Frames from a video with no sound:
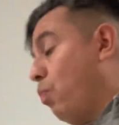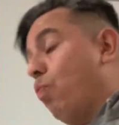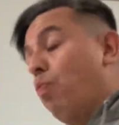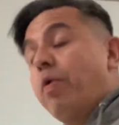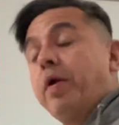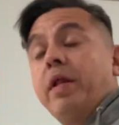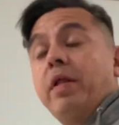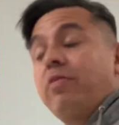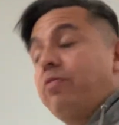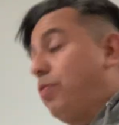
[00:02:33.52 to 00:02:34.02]

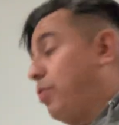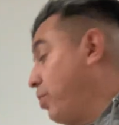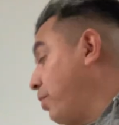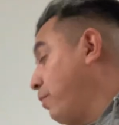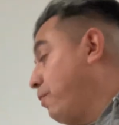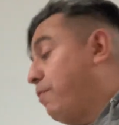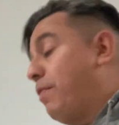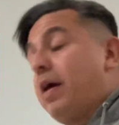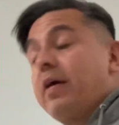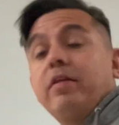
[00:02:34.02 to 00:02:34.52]
one interesting
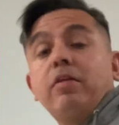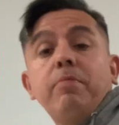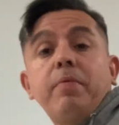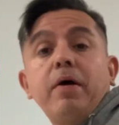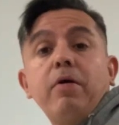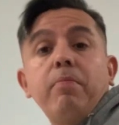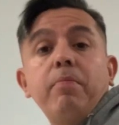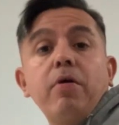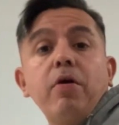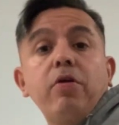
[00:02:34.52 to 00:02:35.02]
fact
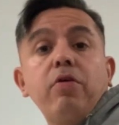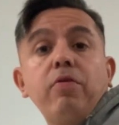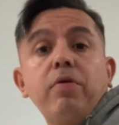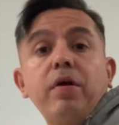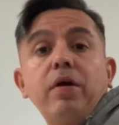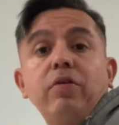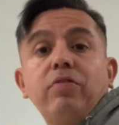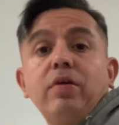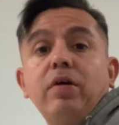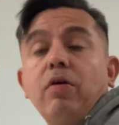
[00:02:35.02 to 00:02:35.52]
about
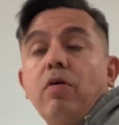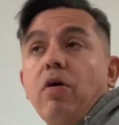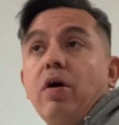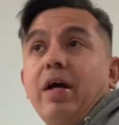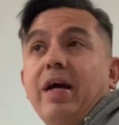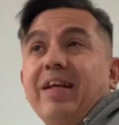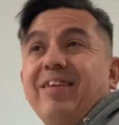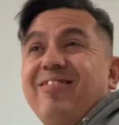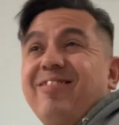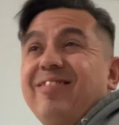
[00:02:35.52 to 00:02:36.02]
Mercury is
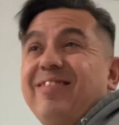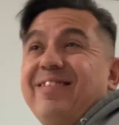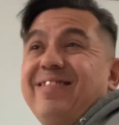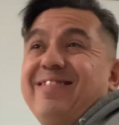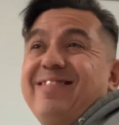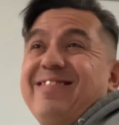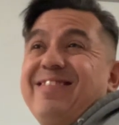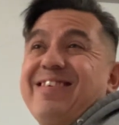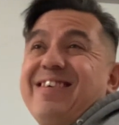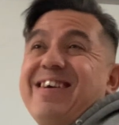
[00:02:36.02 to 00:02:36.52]
it's
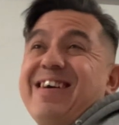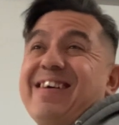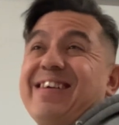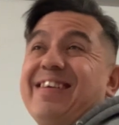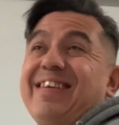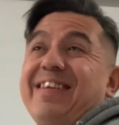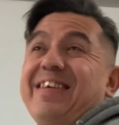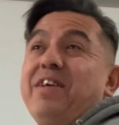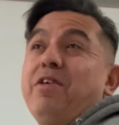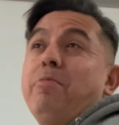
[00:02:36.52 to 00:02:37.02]
a
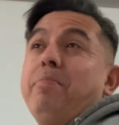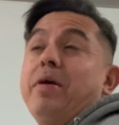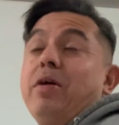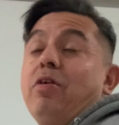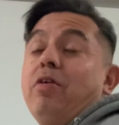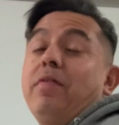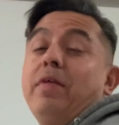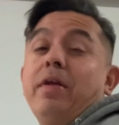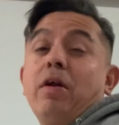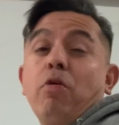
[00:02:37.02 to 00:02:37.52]
little
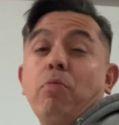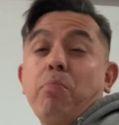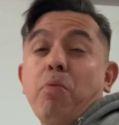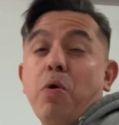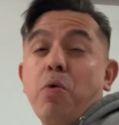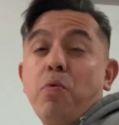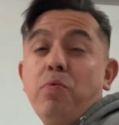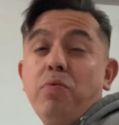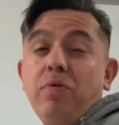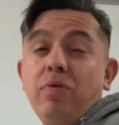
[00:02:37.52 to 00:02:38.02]
bigger than our
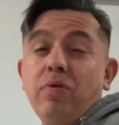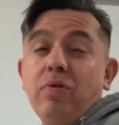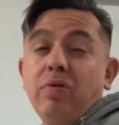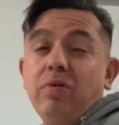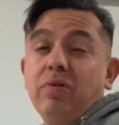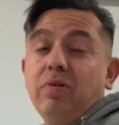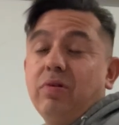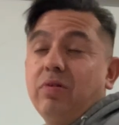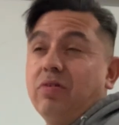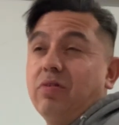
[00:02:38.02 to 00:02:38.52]
moon.
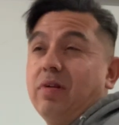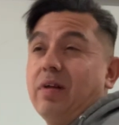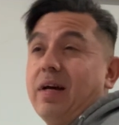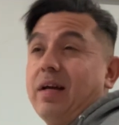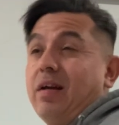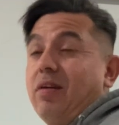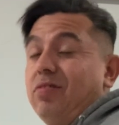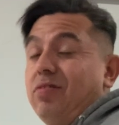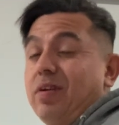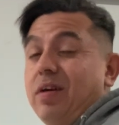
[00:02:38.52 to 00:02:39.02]
So like
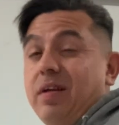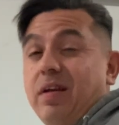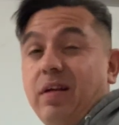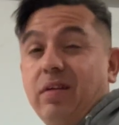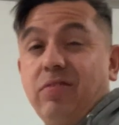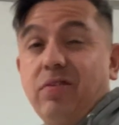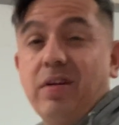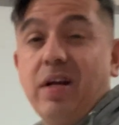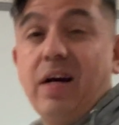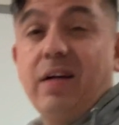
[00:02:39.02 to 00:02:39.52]
I said,
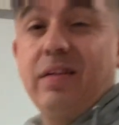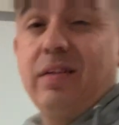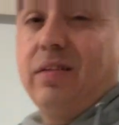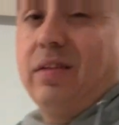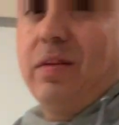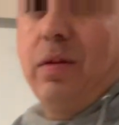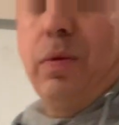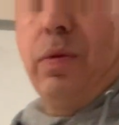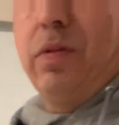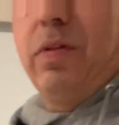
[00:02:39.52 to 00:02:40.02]
it's not
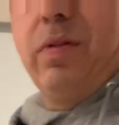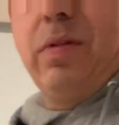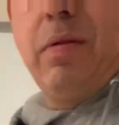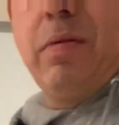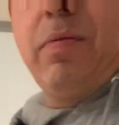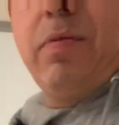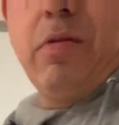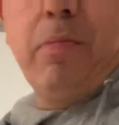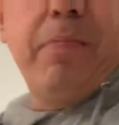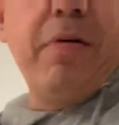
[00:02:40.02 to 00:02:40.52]

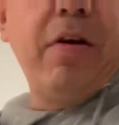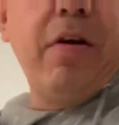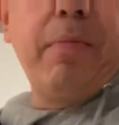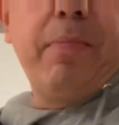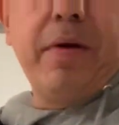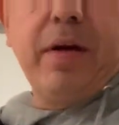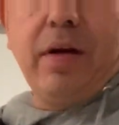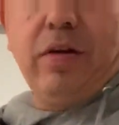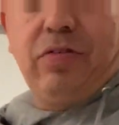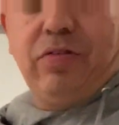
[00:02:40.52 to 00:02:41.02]
the very
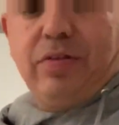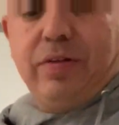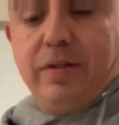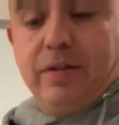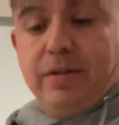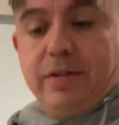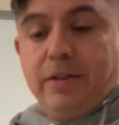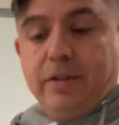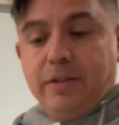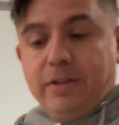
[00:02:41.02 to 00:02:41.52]
biggest.
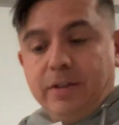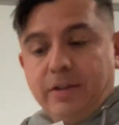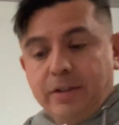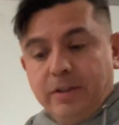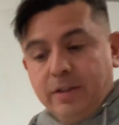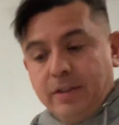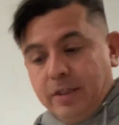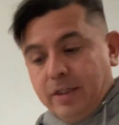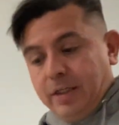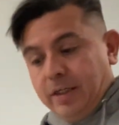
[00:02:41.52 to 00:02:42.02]

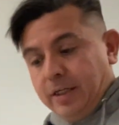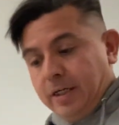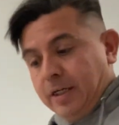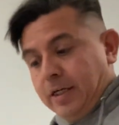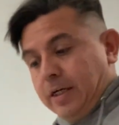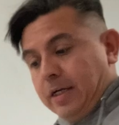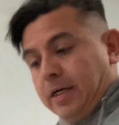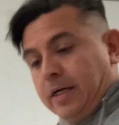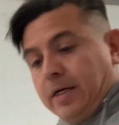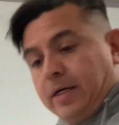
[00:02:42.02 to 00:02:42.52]

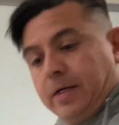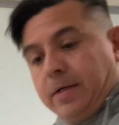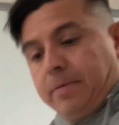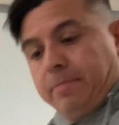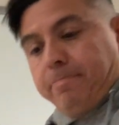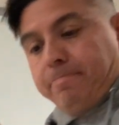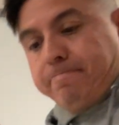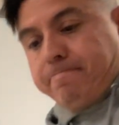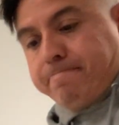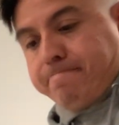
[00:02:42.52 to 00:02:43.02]

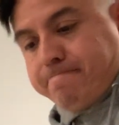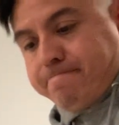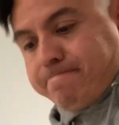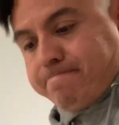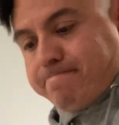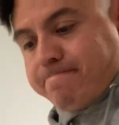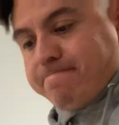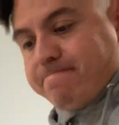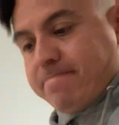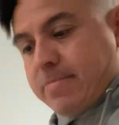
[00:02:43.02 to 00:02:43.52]

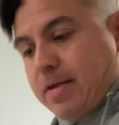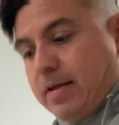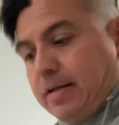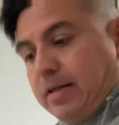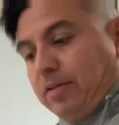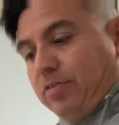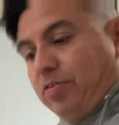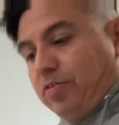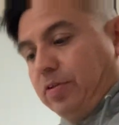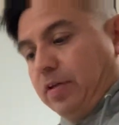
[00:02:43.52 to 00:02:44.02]

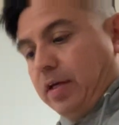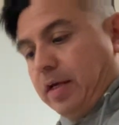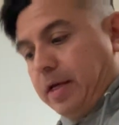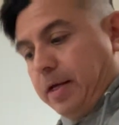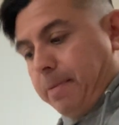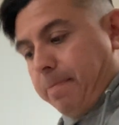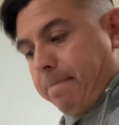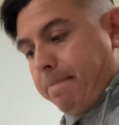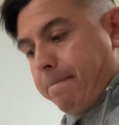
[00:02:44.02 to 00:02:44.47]
Let's see.